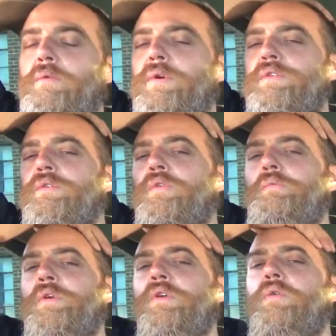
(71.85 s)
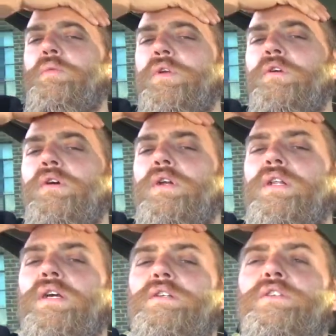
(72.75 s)
wasn't gonna be no winner on
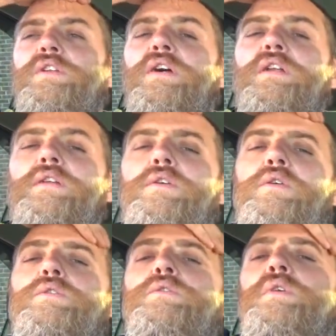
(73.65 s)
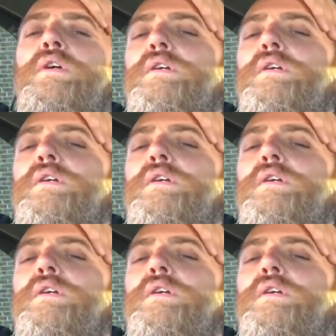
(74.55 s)
election night. They told you that.